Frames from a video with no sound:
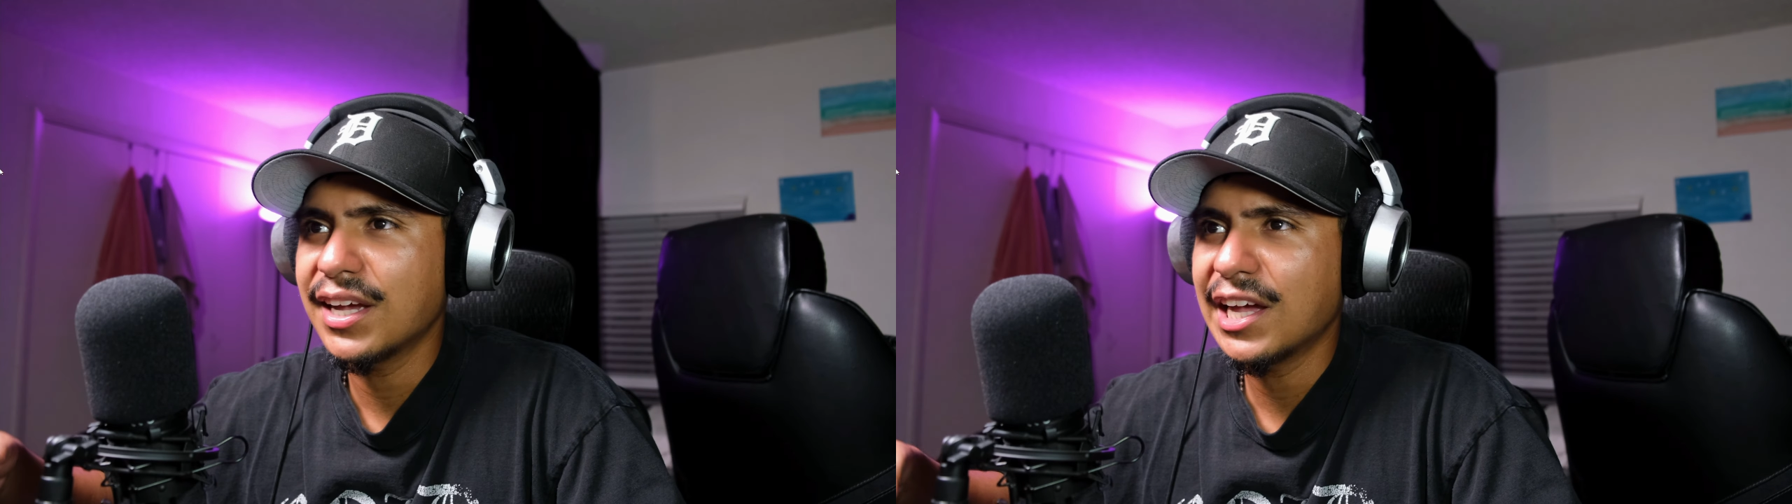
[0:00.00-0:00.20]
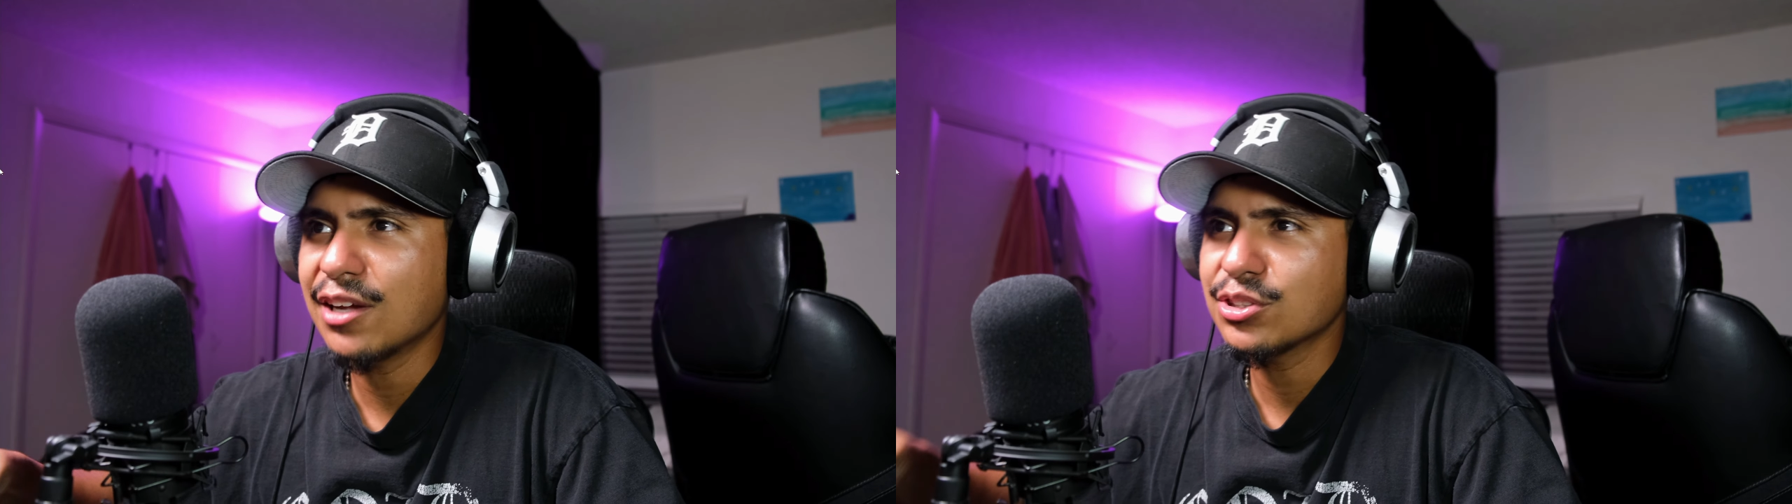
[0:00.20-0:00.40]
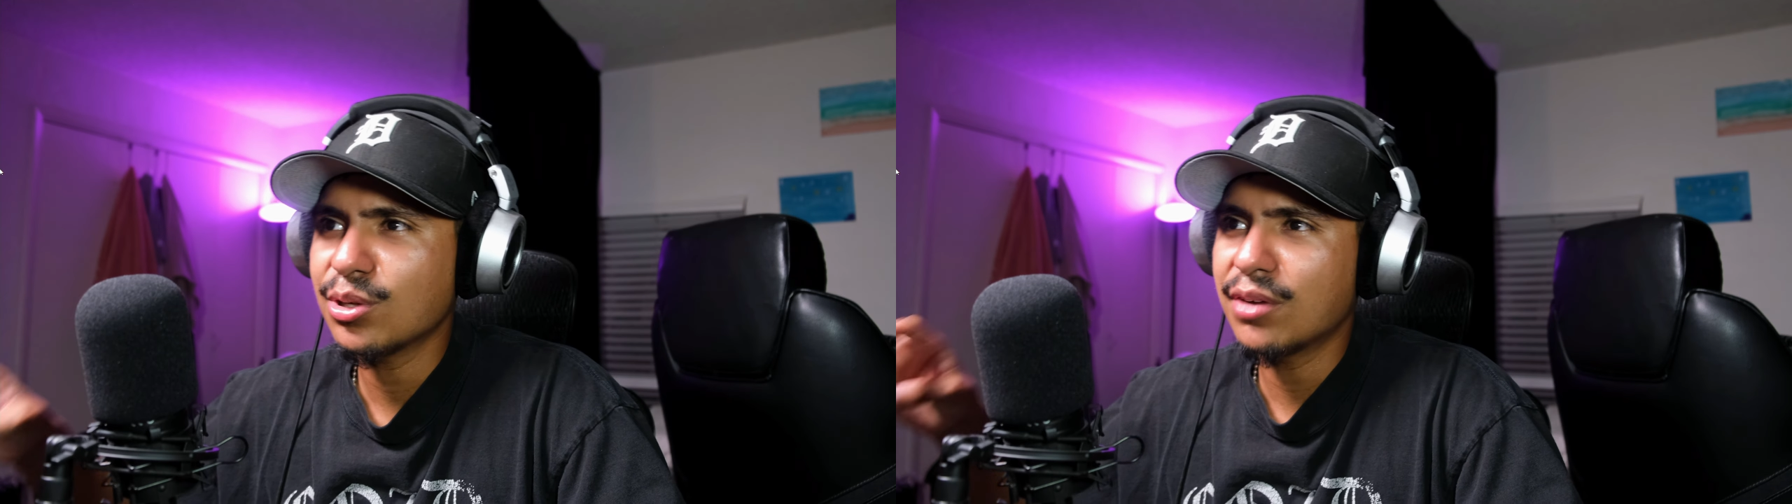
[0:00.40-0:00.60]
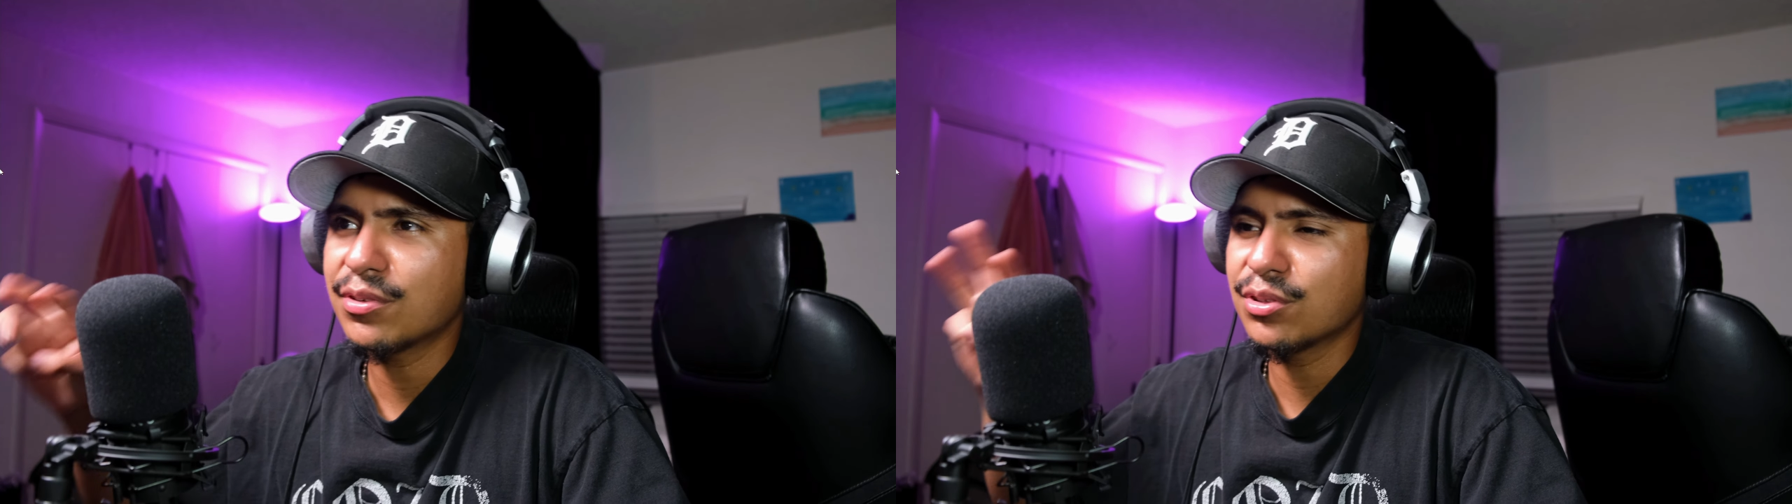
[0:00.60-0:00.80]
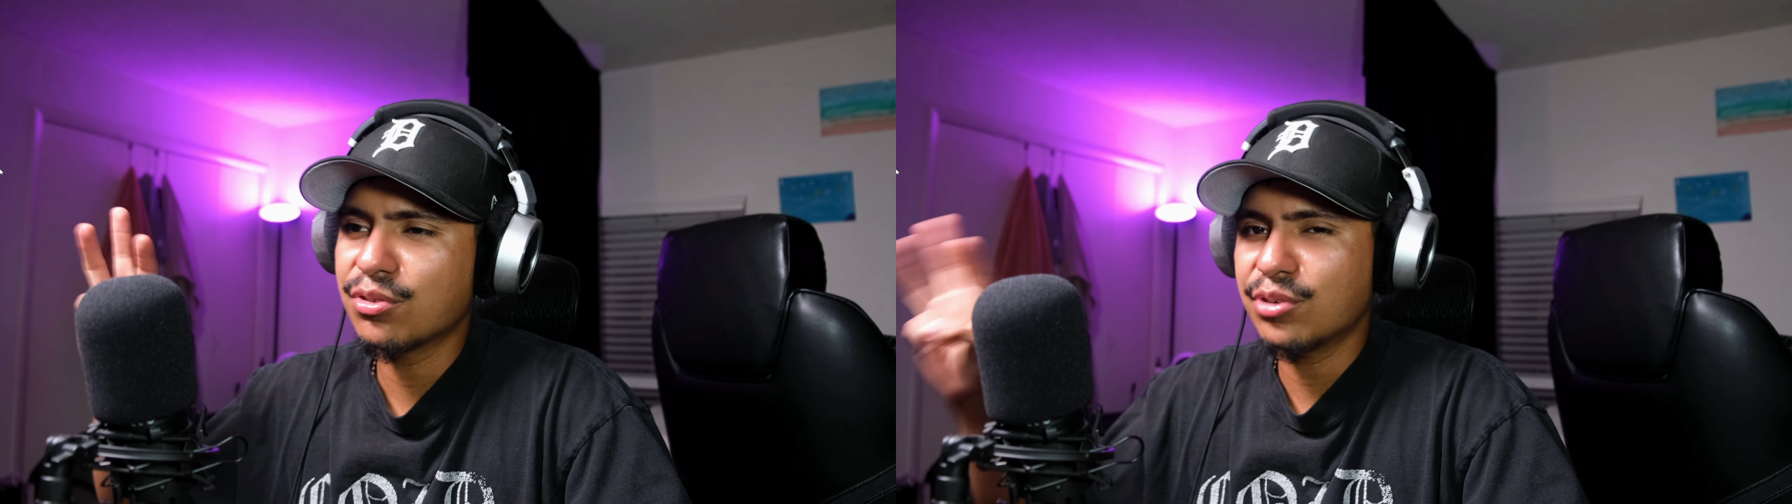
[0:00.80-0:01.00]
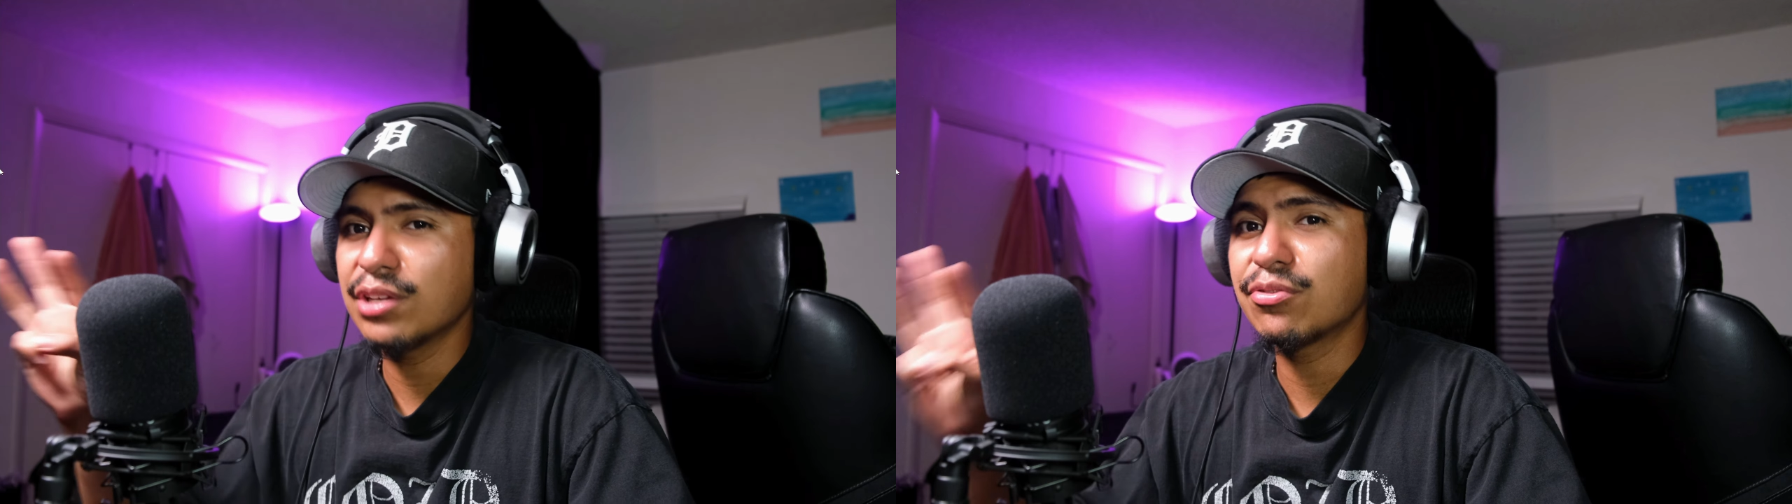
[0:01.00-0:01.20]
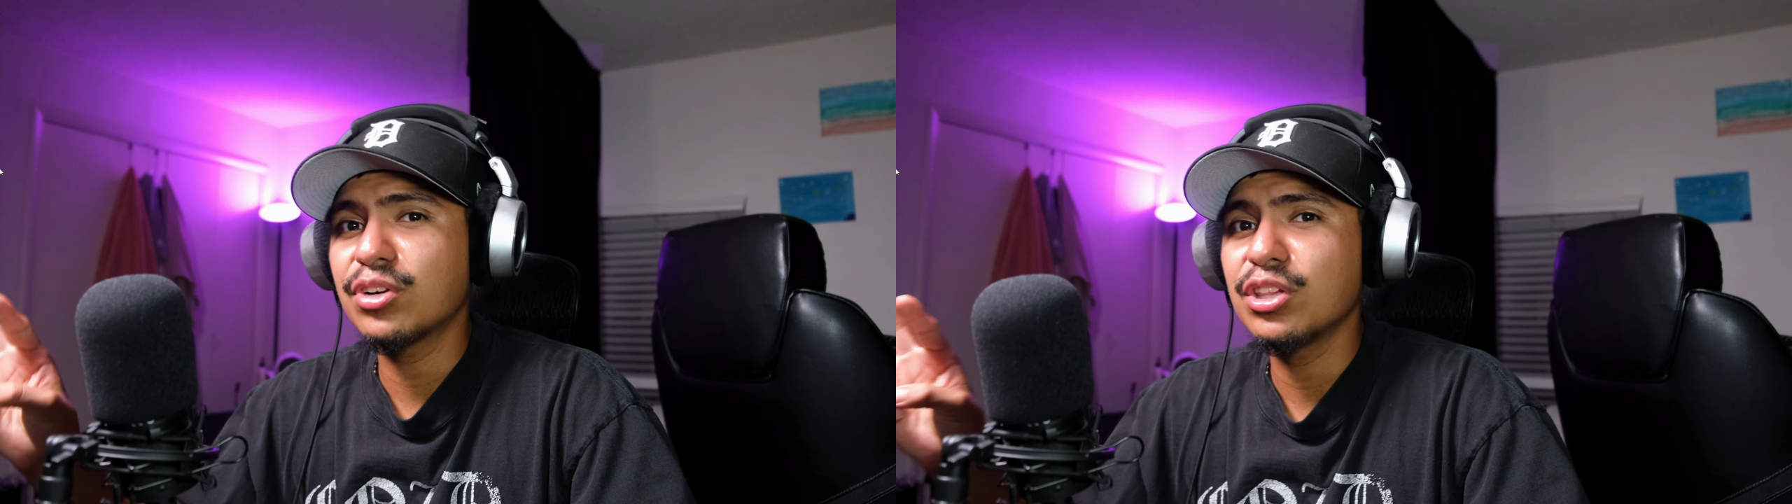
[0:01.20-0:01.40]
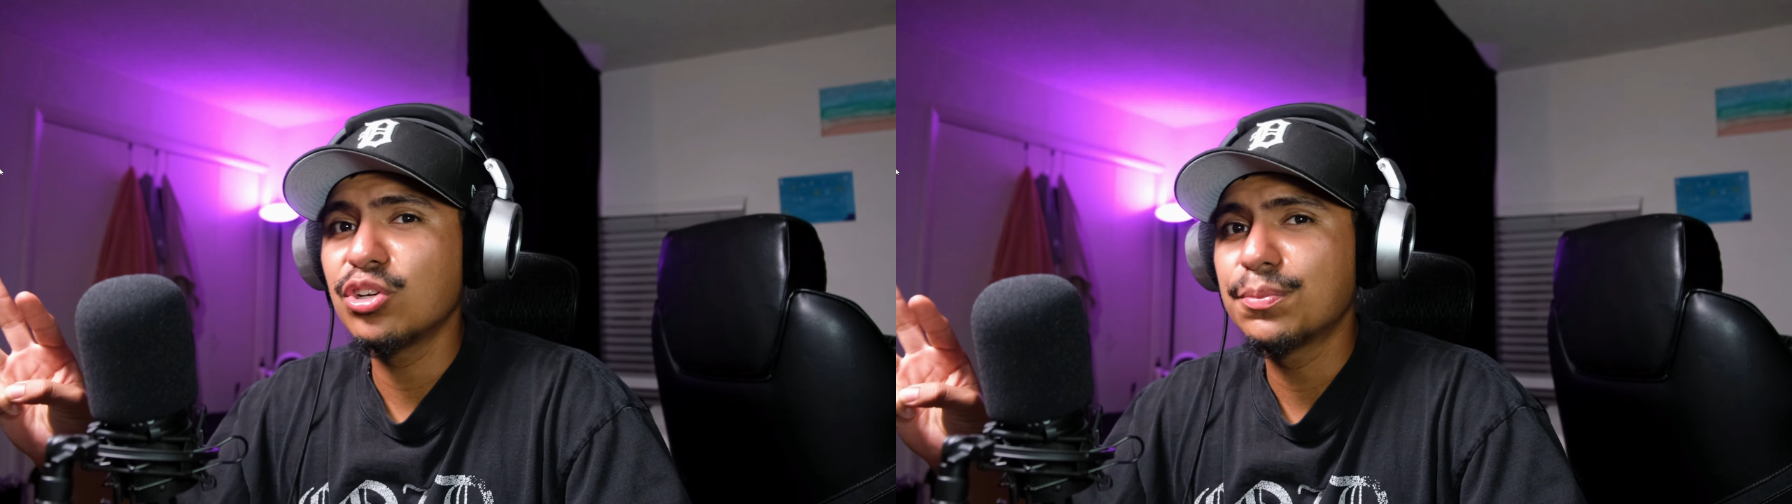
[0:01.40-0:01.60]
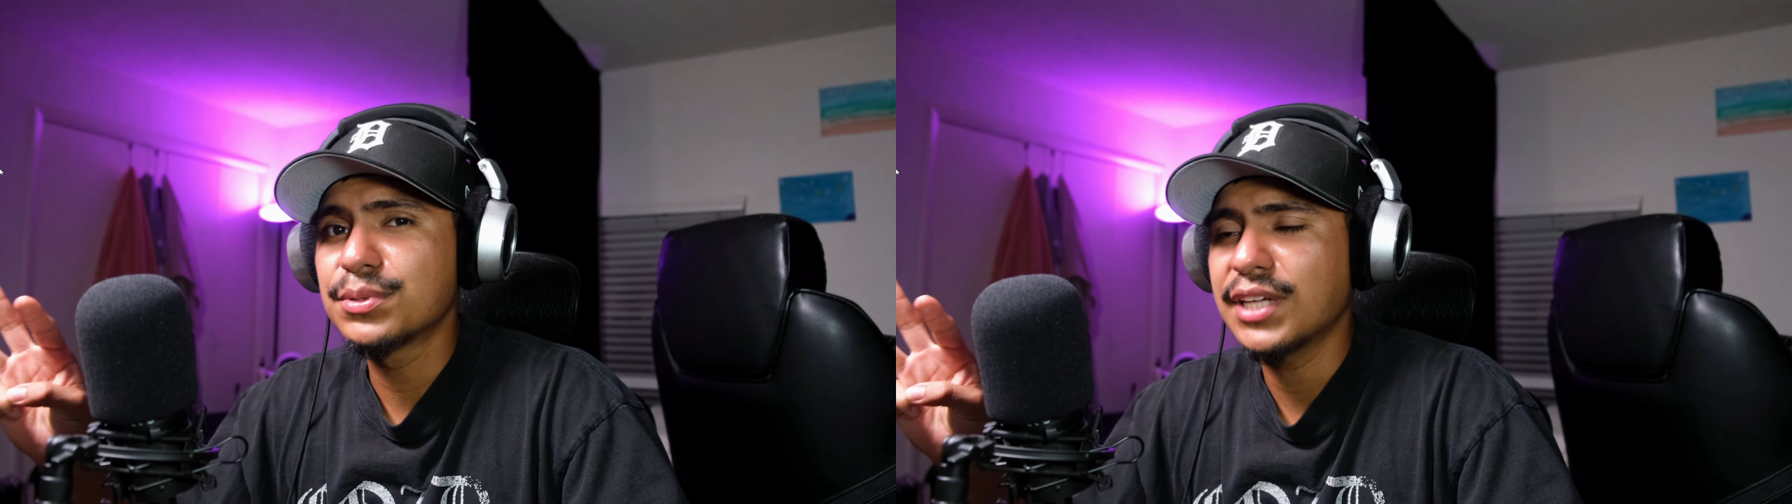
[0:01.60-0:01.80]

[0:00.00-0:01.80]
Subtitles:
I also offer 3 free loops,